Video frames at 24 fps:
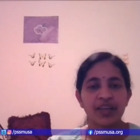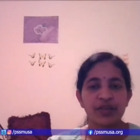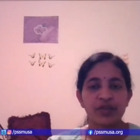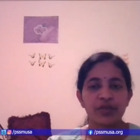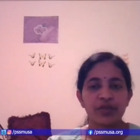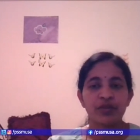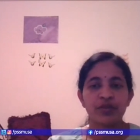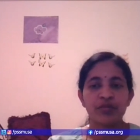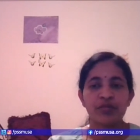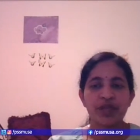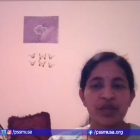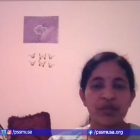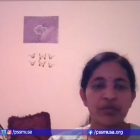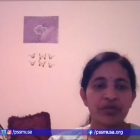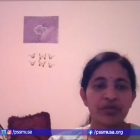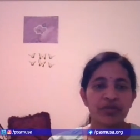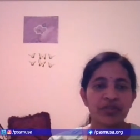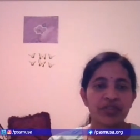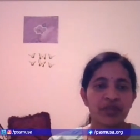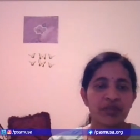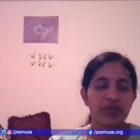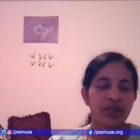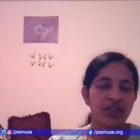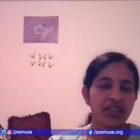told me
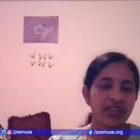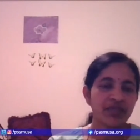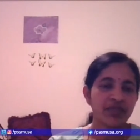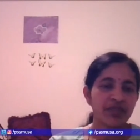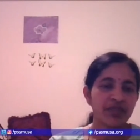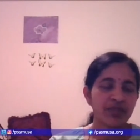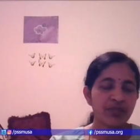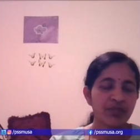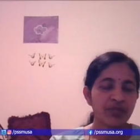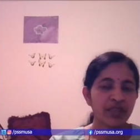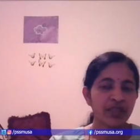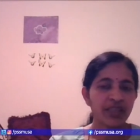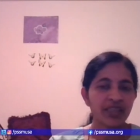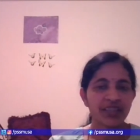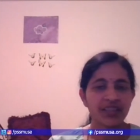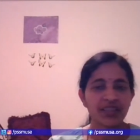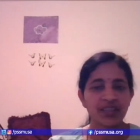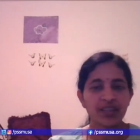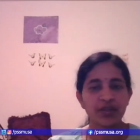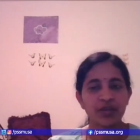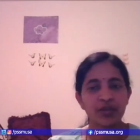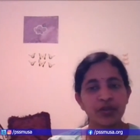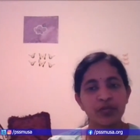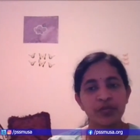about the Madhavi's
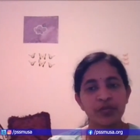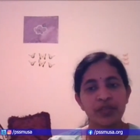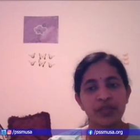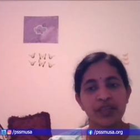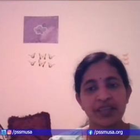meditation group.